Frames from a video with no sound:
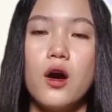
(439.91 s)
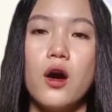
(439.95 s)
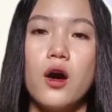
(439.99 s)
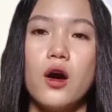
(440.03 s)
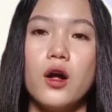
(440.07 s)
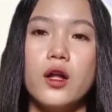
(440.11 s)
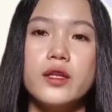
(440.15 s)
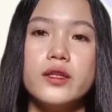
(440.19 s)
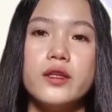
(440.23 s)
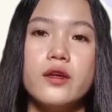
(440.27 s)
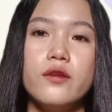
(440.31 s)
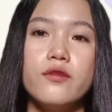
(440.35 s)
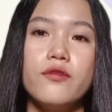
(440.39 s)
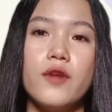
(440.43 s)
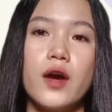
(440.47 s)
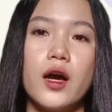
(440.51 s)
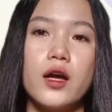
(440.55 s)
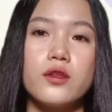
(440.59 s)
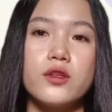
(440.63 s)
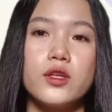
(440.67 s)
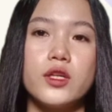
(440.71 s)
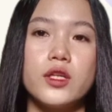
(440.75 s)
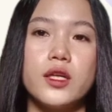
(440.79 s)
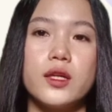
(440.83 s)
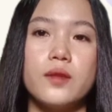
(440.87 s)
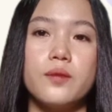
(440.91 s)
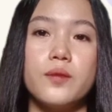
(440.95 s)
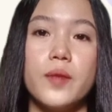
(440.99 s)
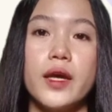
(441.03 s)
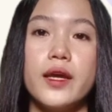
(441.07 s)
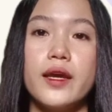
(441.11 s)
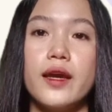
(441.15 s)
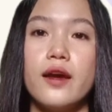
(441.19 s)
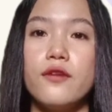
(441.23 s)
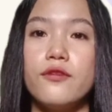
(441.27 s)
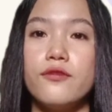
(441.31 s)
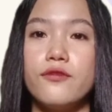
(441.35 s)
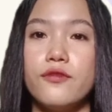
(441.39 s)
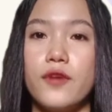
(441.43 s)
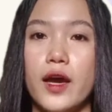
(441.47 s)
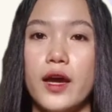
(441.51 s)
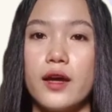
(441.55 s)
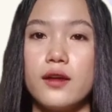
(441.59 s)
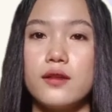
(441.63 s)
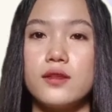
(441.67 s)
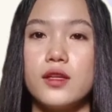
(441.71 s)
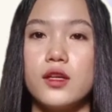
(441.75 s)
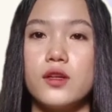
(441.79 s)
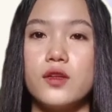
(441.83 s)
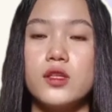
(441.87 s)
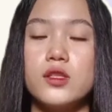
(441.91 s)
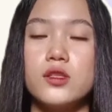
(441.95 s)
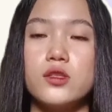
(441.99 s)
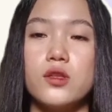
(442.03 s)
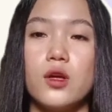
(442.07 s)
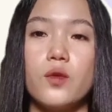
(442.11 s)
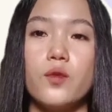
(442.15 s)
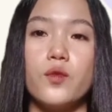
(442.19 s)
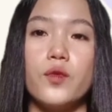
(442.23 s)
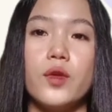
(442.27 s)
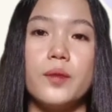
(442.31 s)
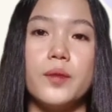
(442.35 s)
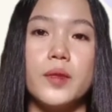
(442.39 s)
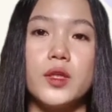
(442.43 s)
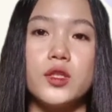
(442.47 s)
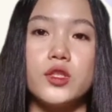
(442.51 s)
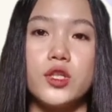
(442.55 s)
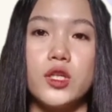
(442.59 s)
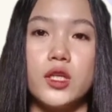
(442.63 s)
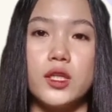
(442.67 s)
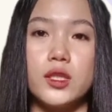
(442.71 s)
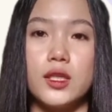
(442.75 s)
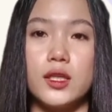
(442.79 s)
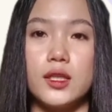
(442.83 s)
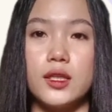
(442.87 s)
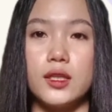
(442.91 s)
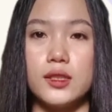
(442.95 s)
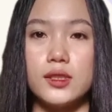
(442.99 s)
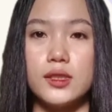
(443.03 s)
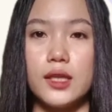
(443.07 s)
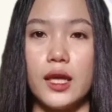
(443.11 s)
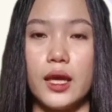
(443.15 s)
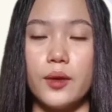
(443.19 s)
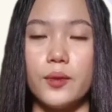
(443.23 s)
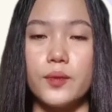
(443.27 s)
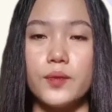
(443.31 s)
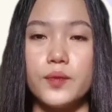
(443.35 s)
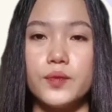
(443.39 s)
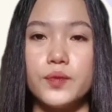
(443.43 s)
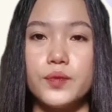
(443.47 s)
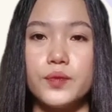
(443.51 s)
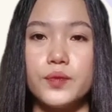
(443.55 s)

All the factors that might affect the result will be treated the same.